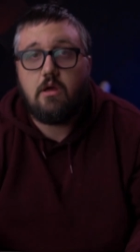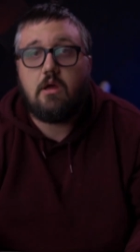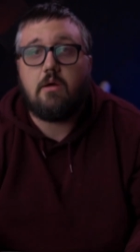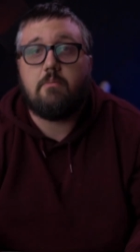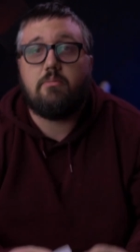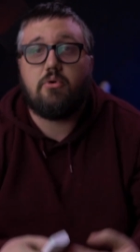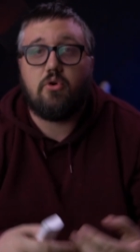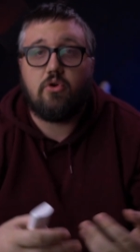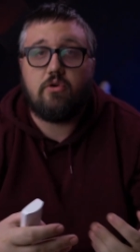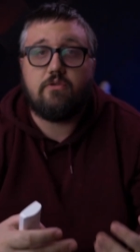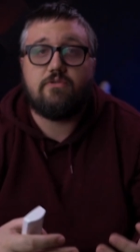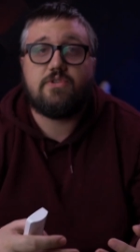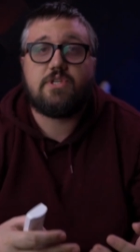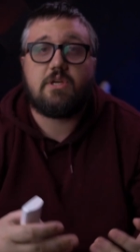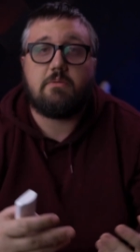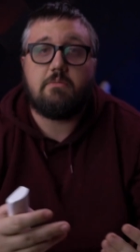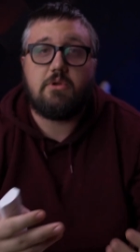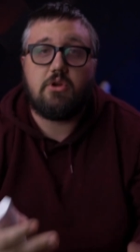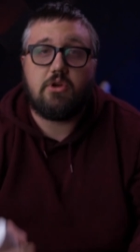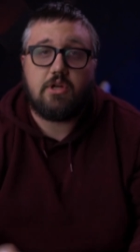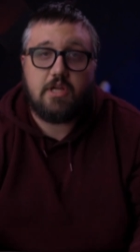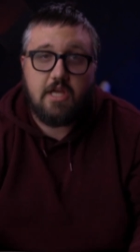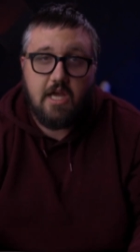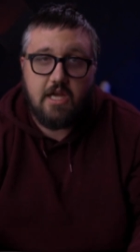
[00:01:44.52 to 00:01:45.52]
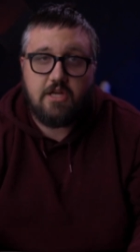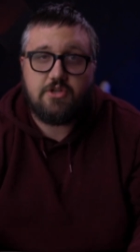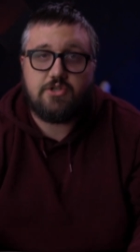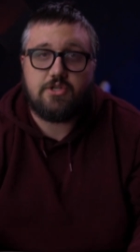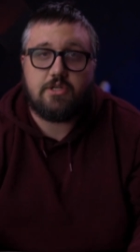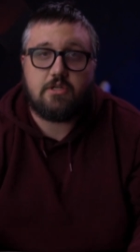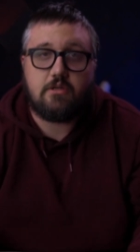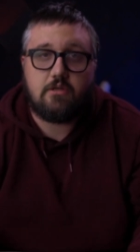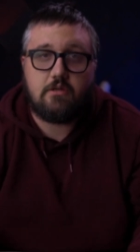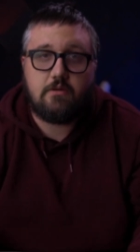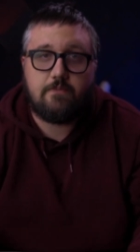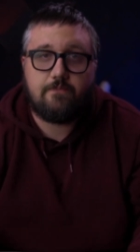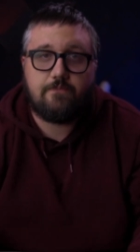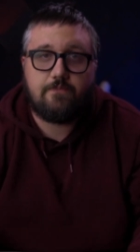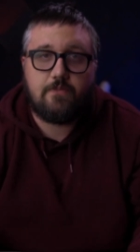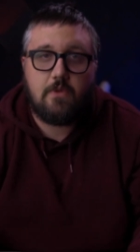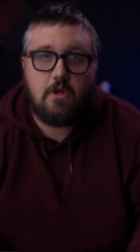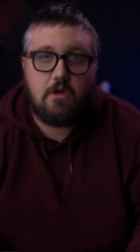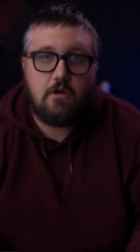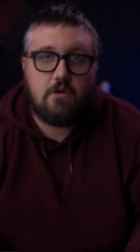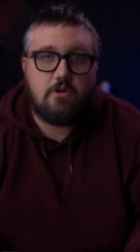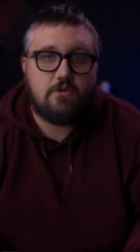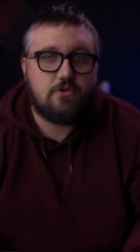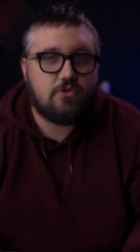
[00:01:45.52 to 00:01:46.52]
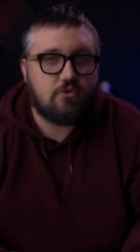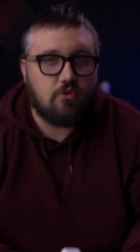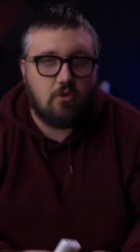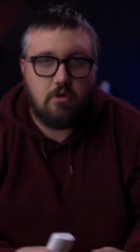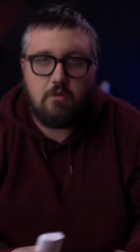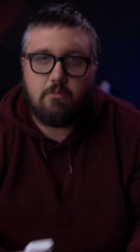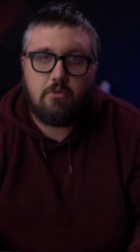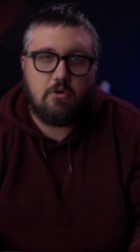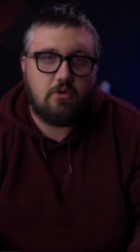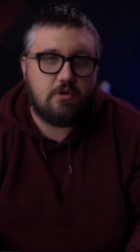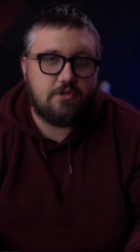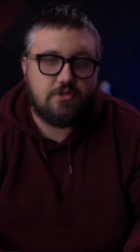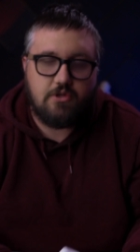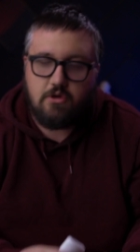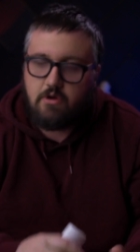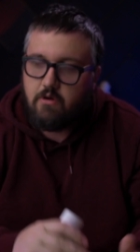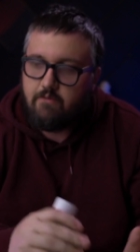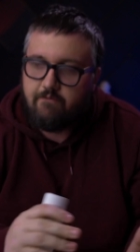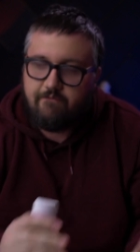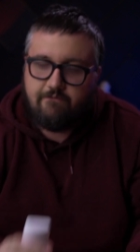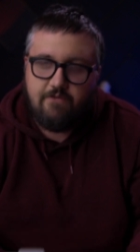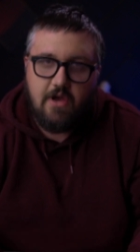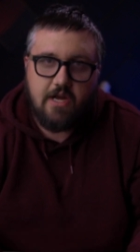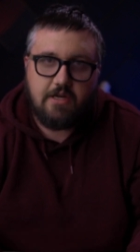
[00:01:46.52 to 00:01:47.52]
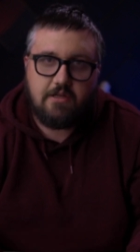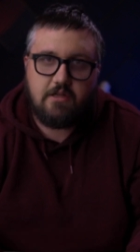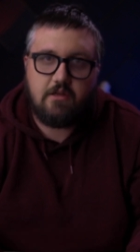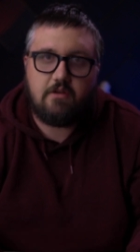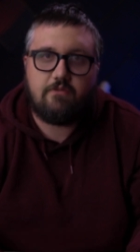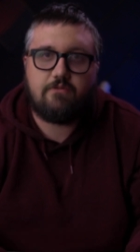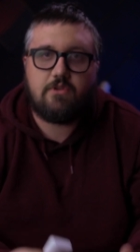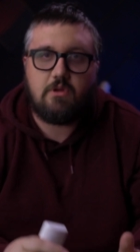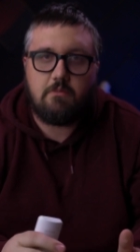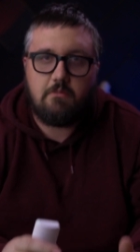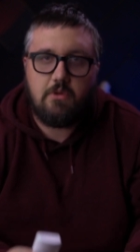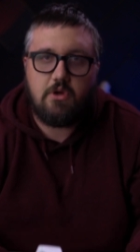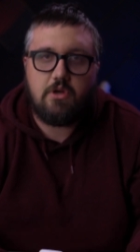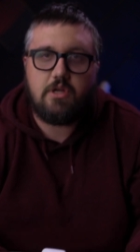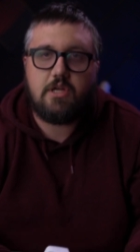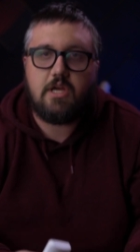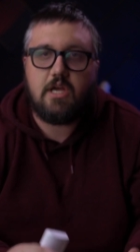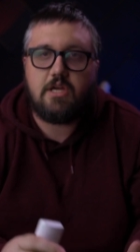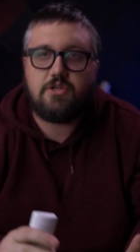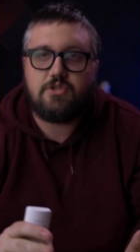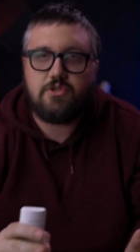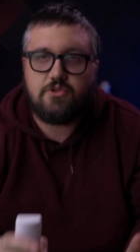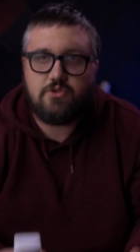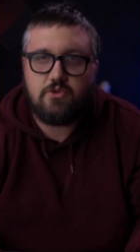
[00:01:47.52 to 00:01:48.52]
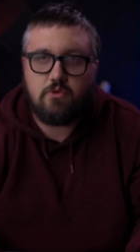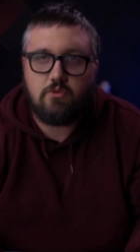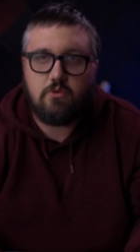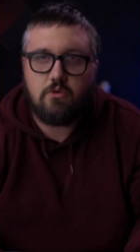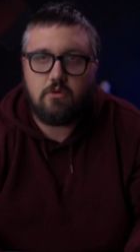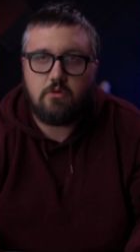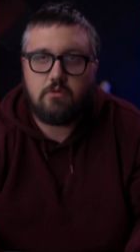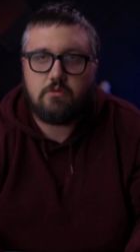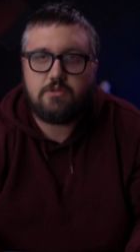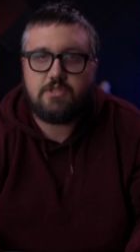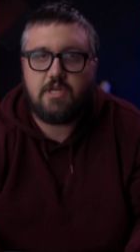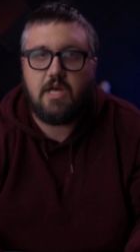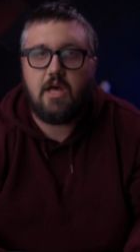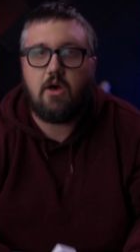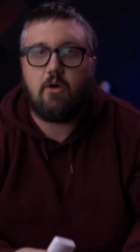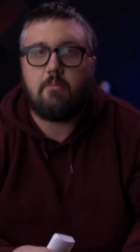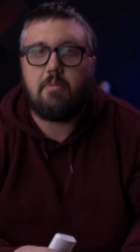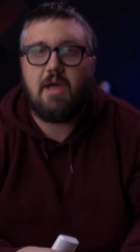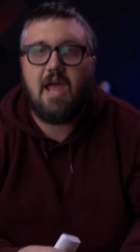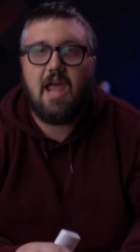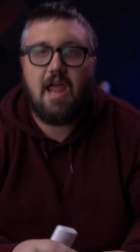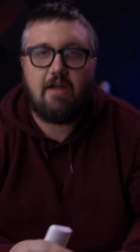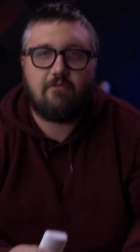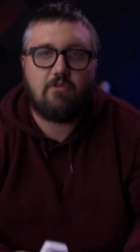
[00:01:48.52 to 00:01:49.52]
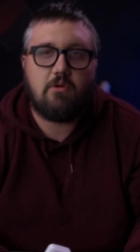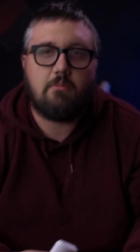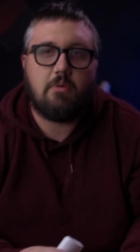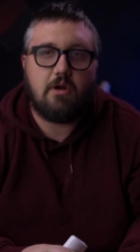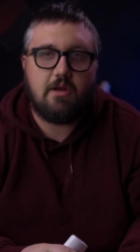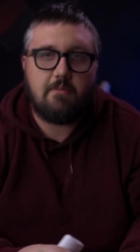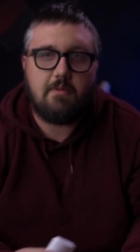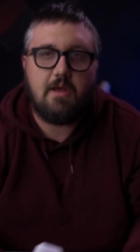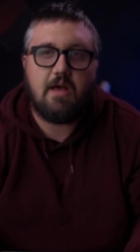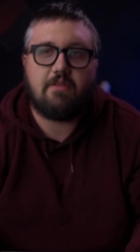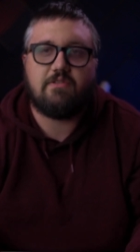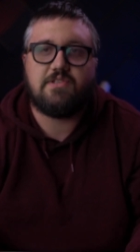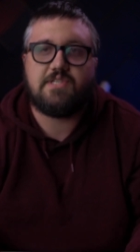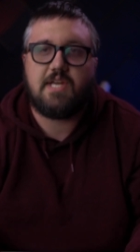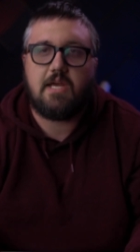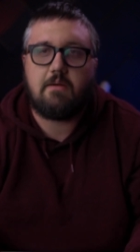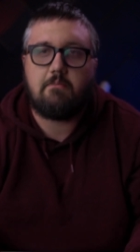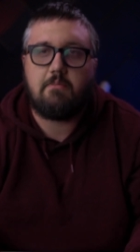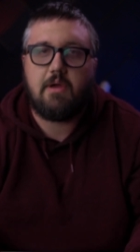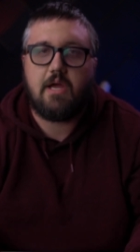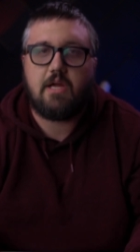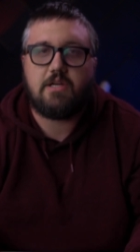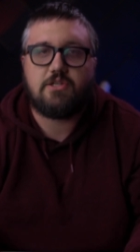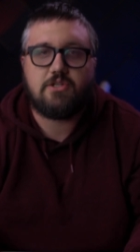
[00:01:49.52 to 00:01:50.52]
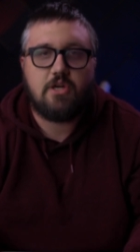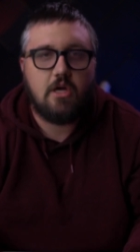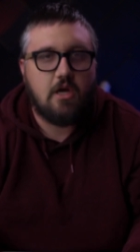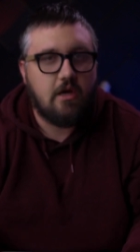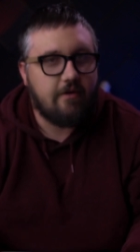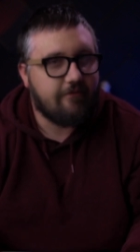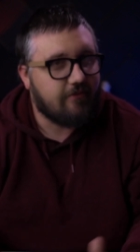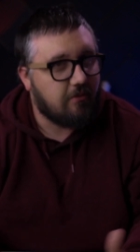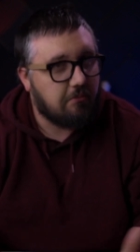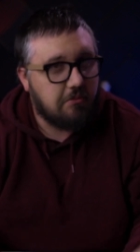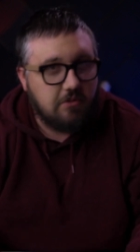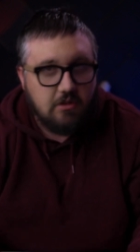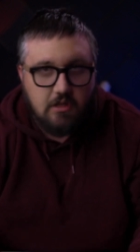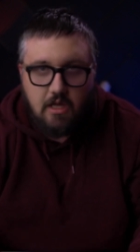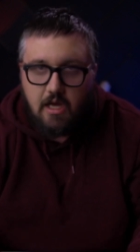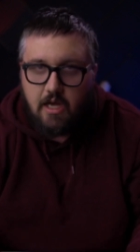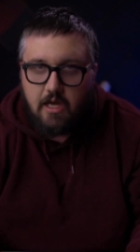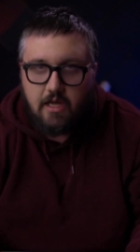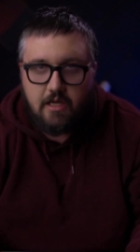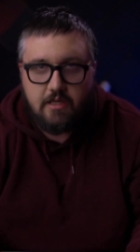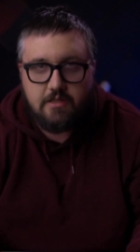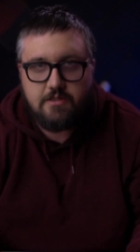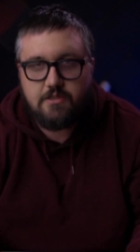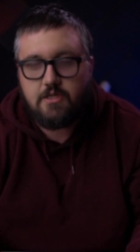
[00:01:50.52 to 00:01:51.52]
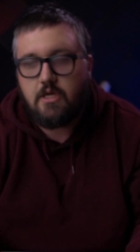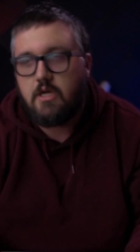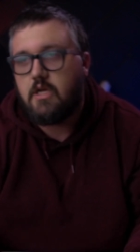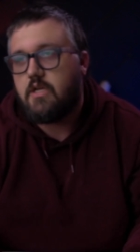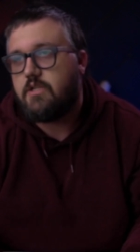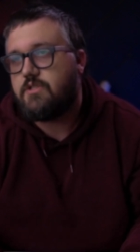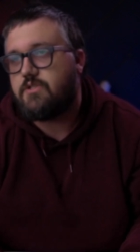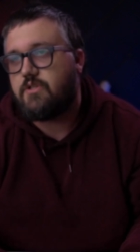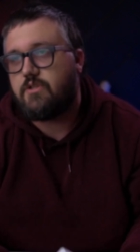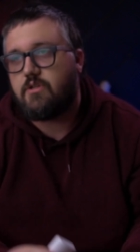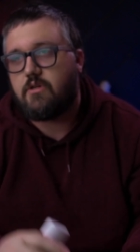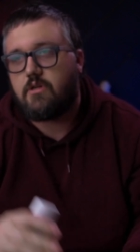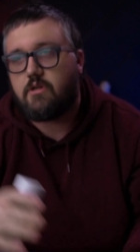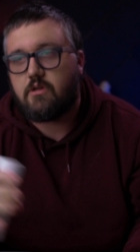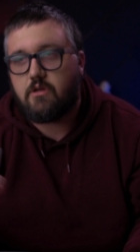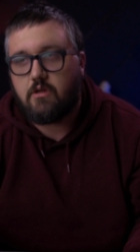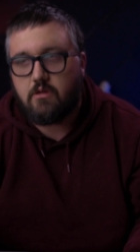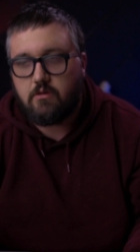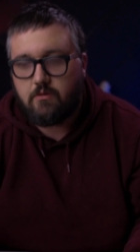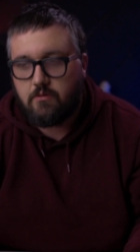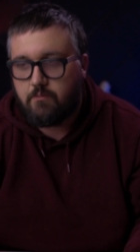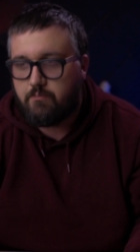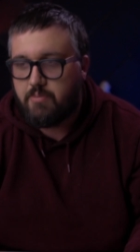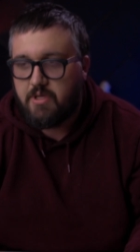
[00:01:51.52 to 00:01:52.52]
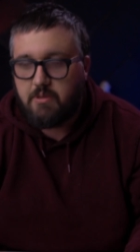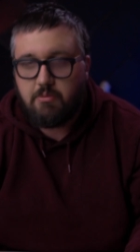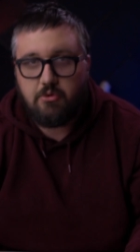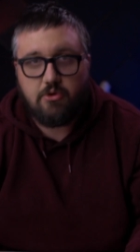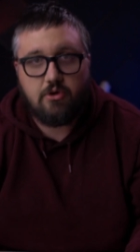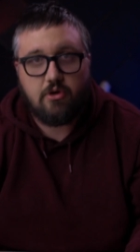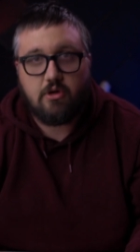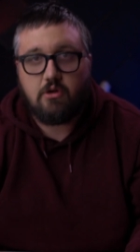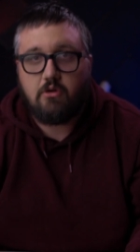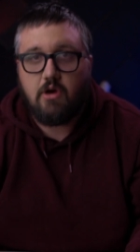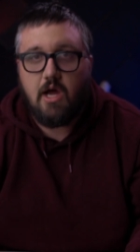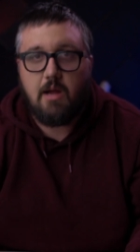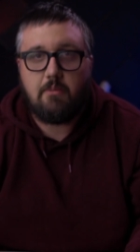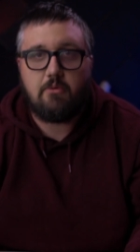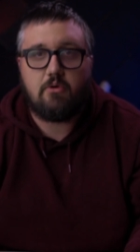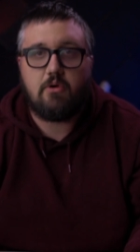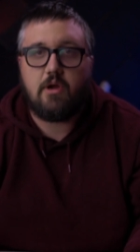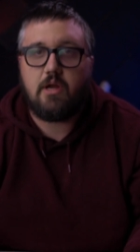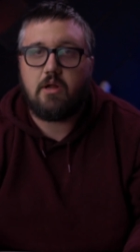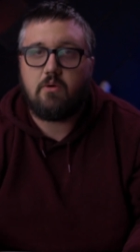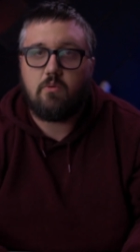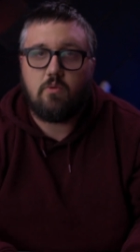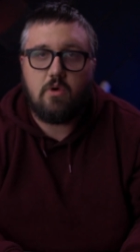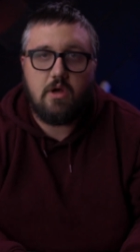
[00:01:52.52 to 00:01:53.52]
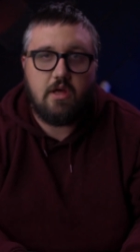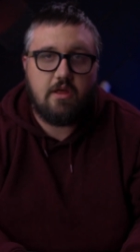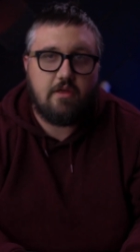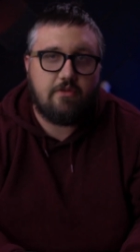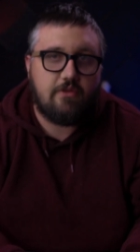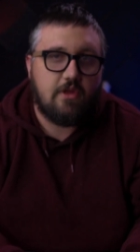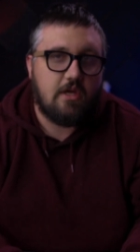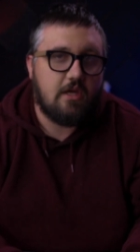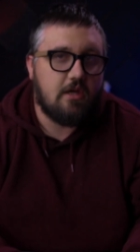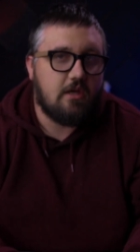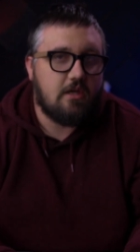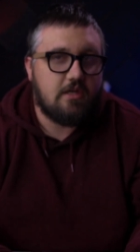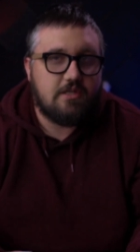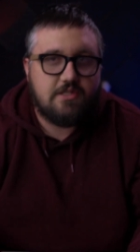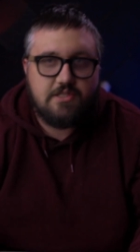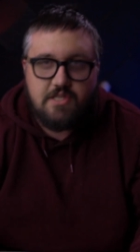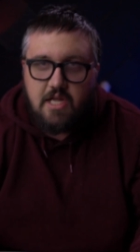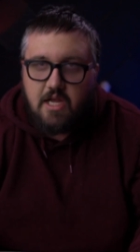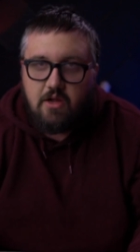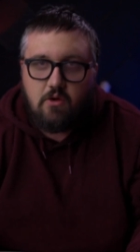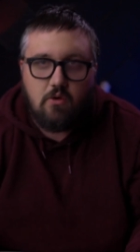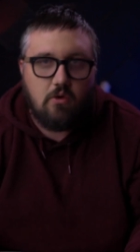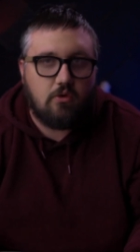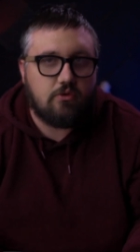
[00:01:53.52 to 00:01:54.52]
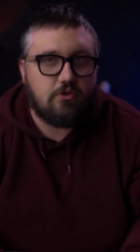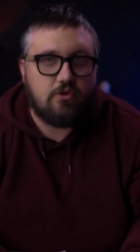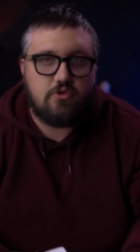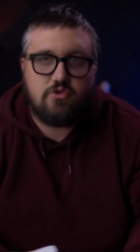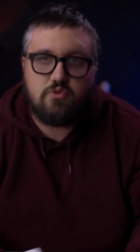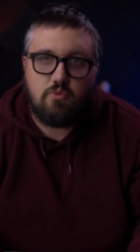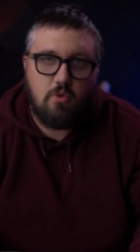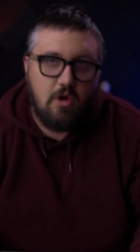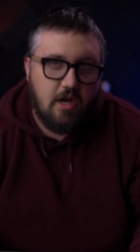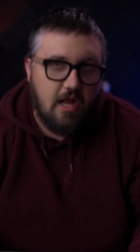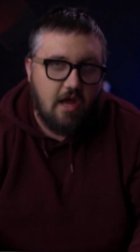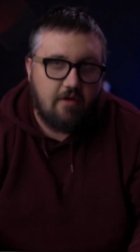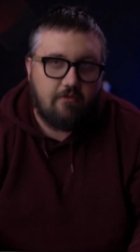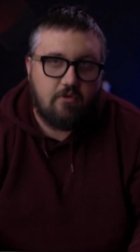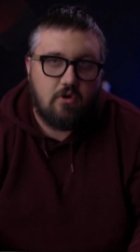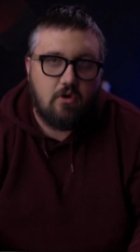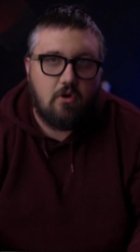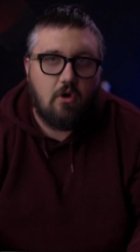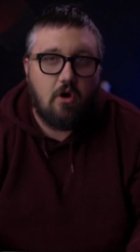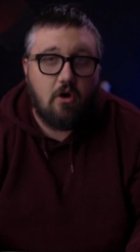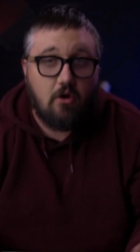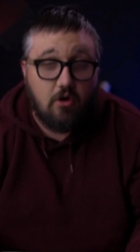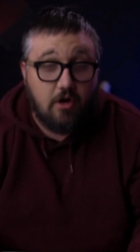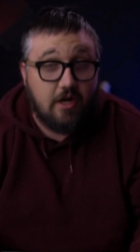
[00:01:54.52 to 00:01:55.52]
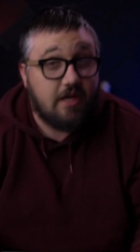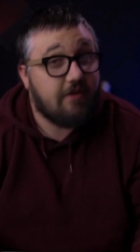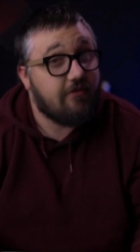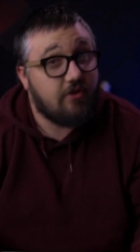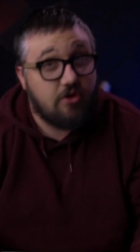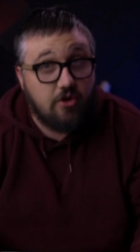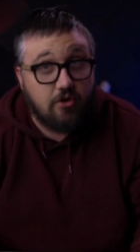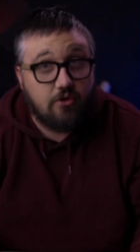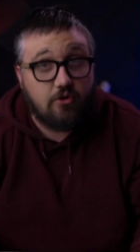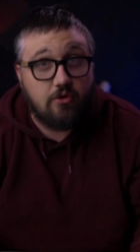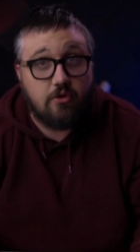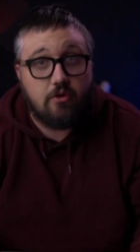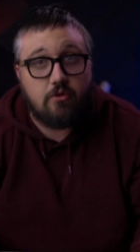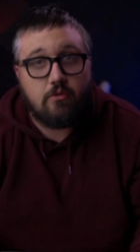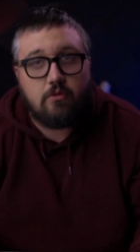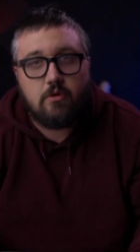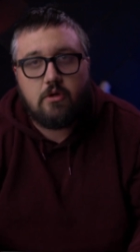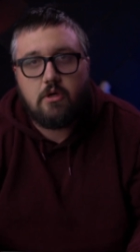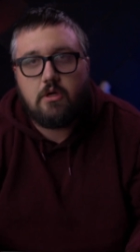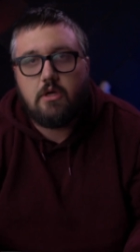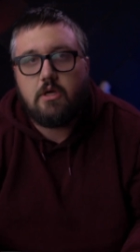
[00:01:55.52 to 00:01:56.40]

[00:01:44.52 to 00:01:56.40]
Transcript: Improves communication. Storyboards are an effective communication tool to help everybody be on the same page, from clients to the people you're collaborating with, stakeholders, whatever, or even your crew.